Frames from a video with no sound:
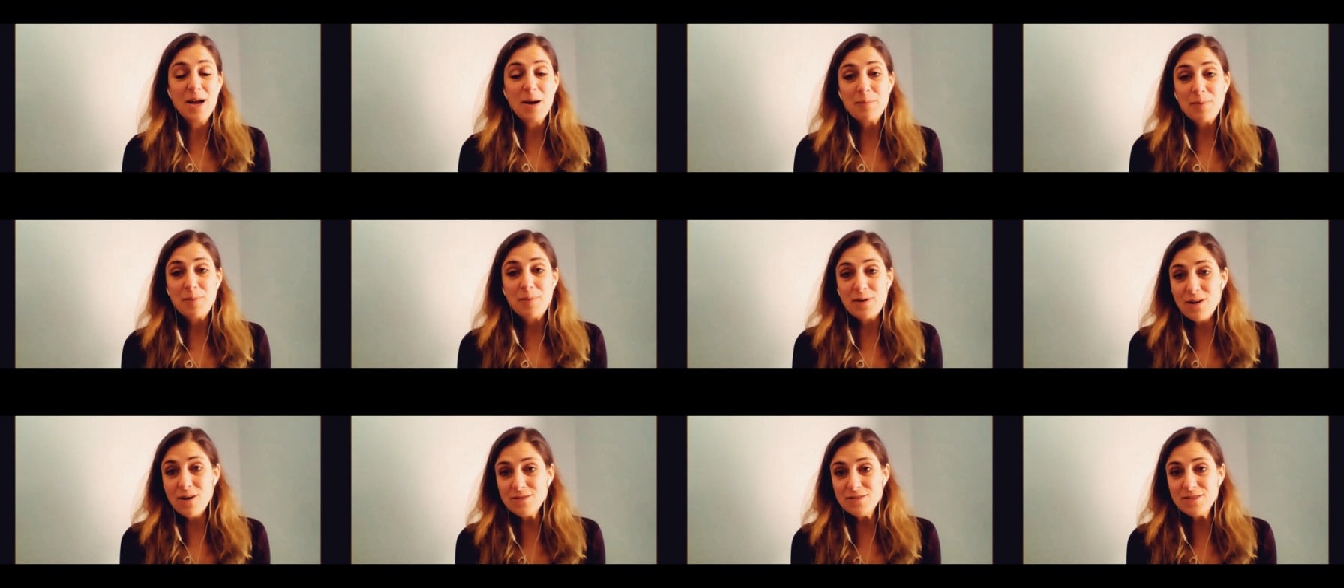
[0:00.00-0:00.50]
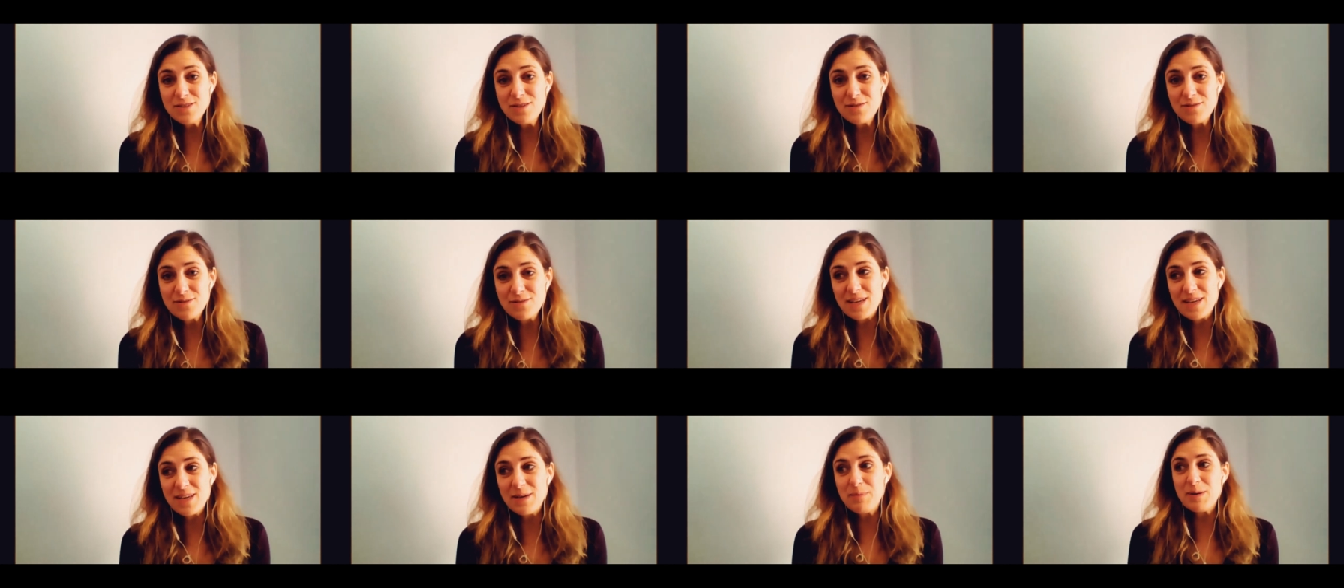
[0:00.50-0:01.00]
but also
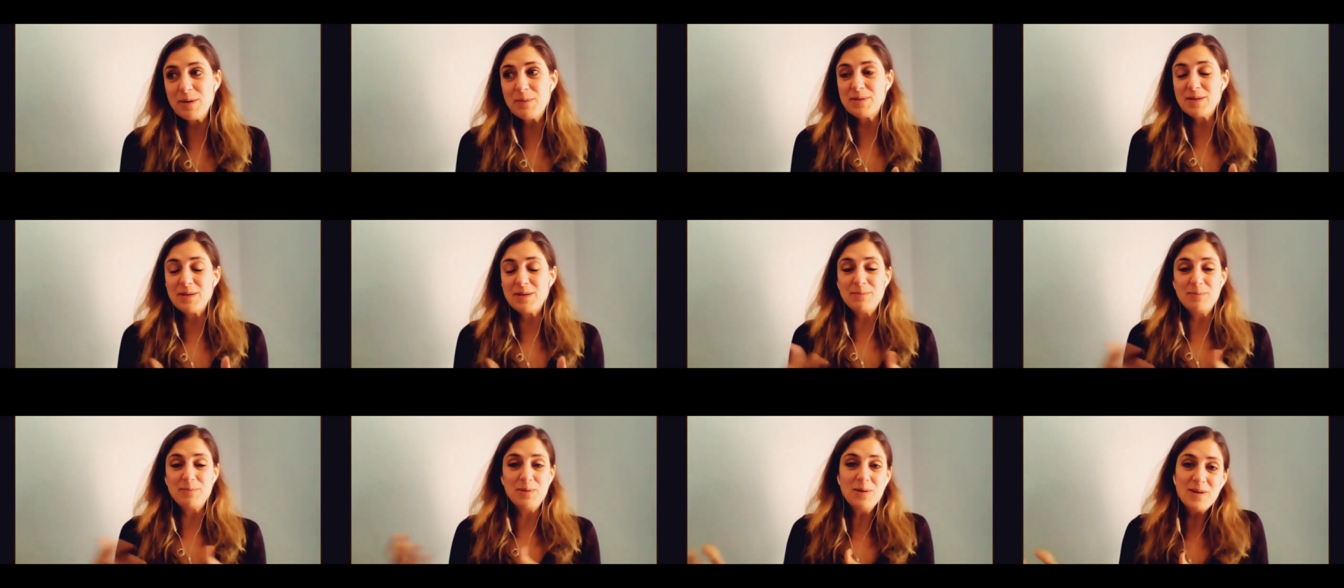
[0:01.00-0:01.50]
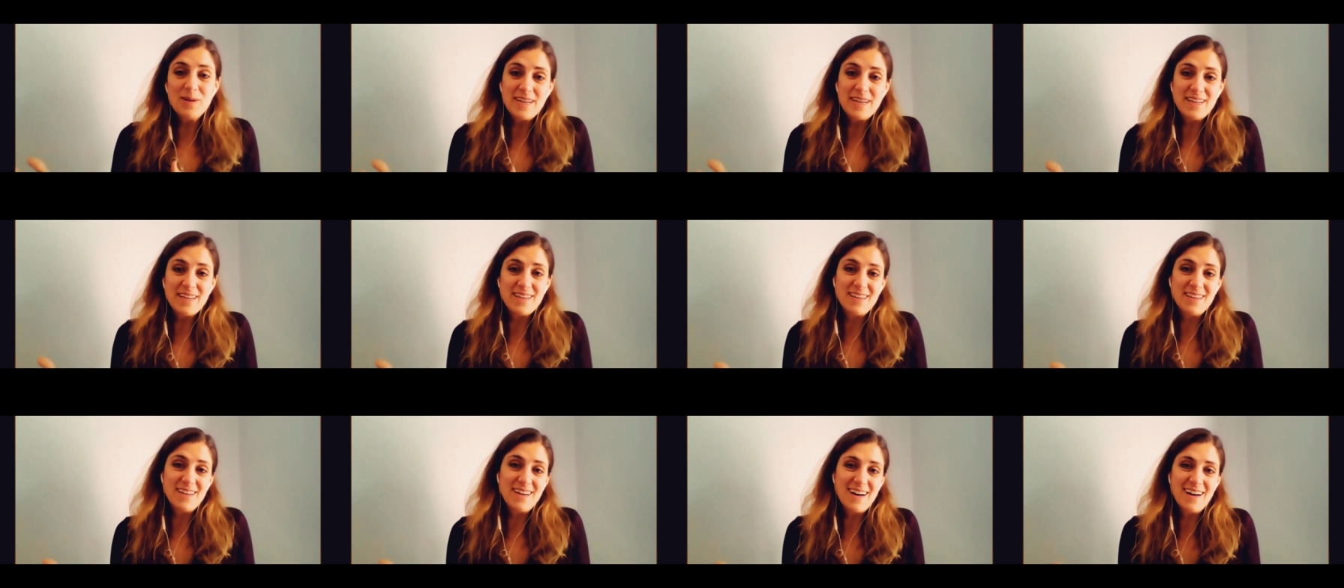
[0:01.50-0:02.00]
keep people employed
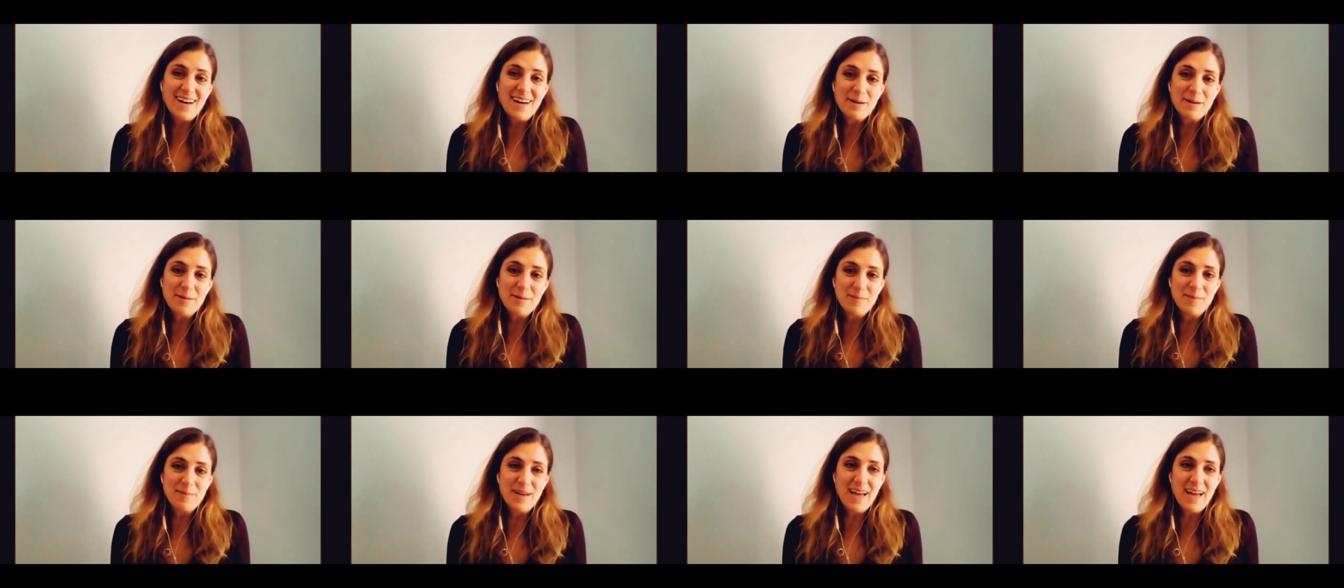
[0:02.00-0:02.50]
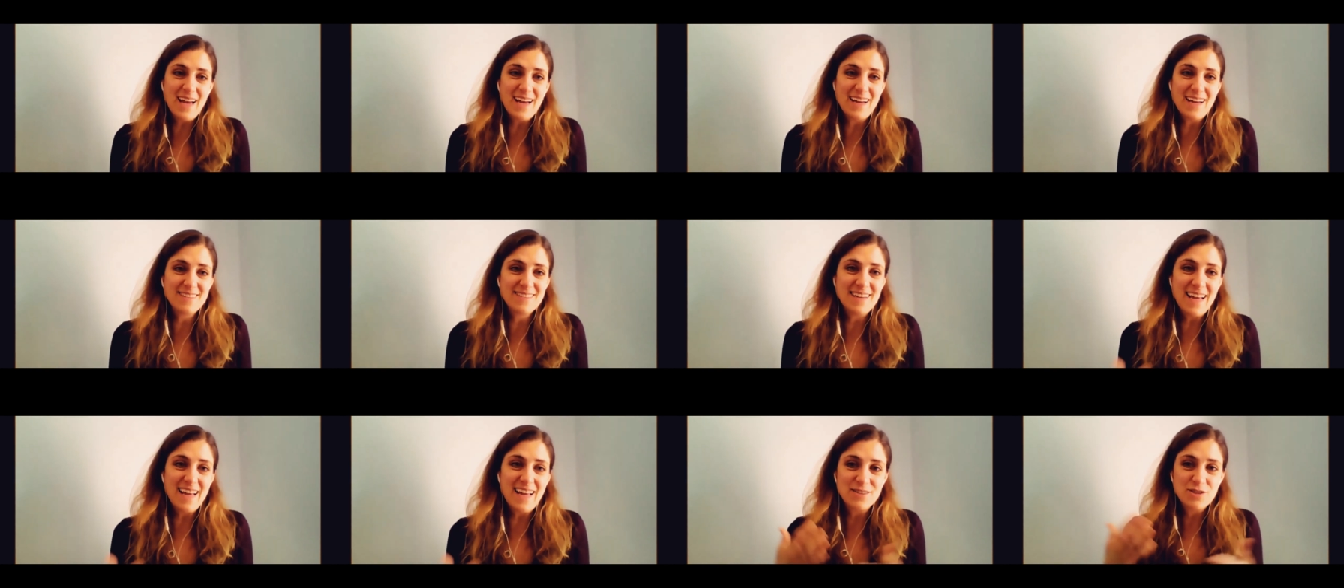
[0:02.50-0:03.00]

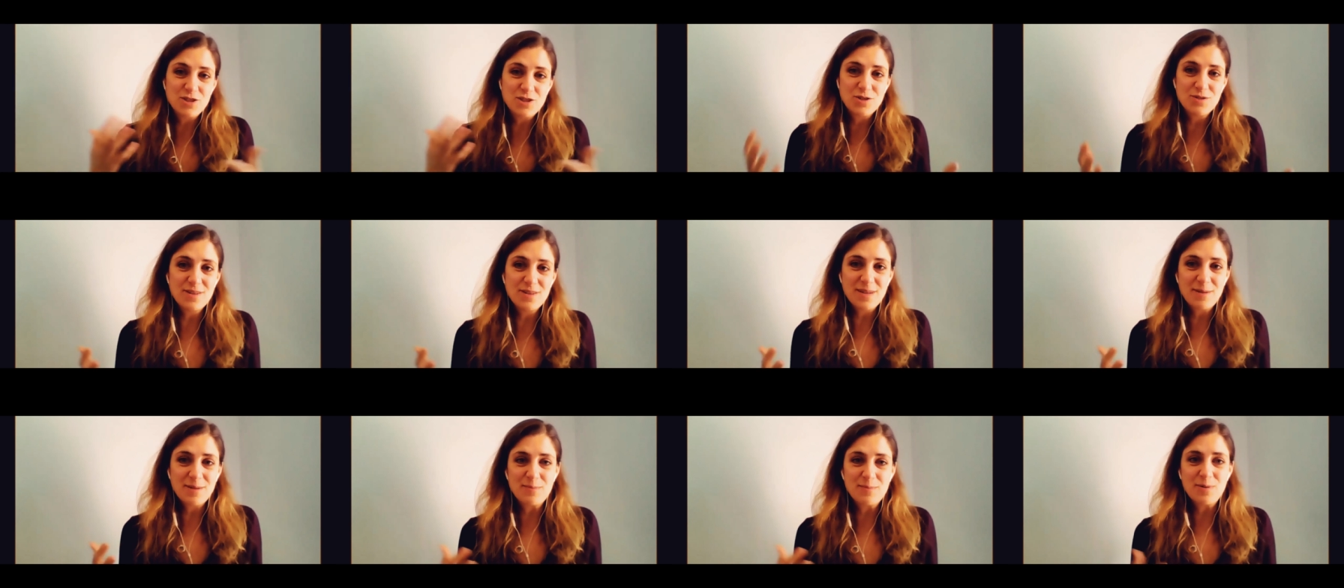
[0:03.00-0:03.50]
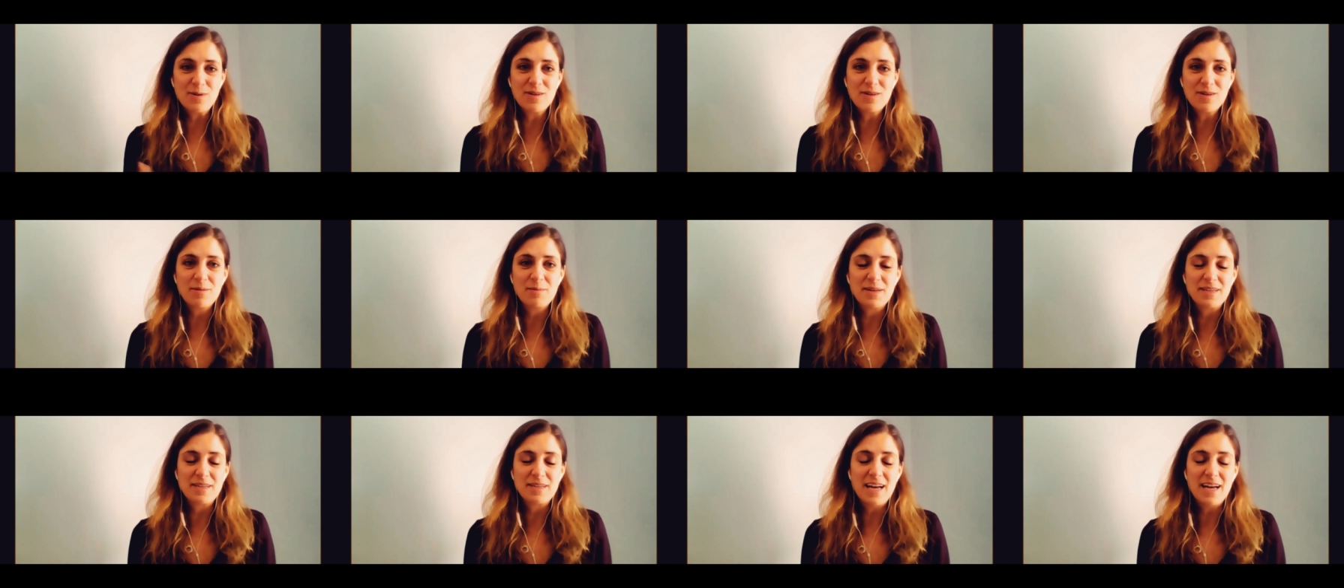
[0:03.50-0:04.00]
and shooting programming.